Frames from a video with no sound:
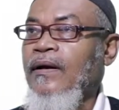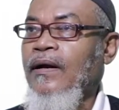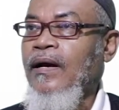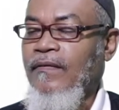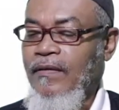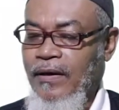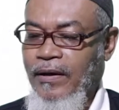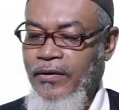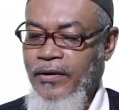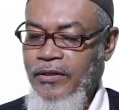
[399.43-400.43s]
and the
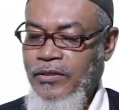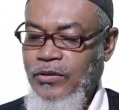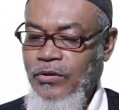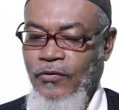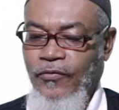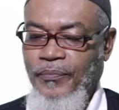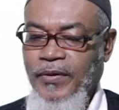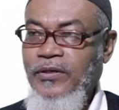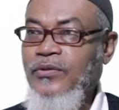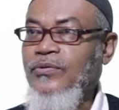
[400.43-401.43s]
address of
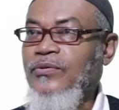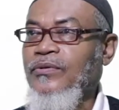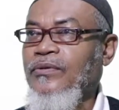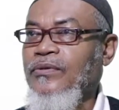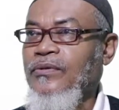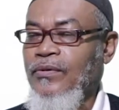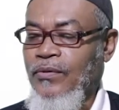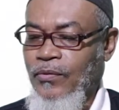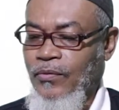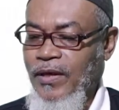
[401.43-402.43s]
p2
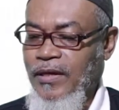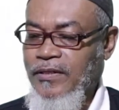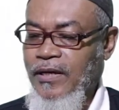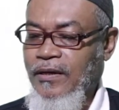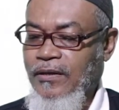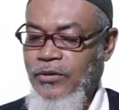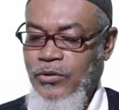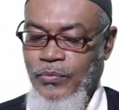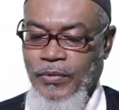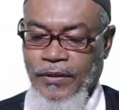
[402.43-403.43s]
we assign it to
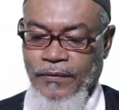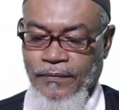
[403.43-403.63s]
b.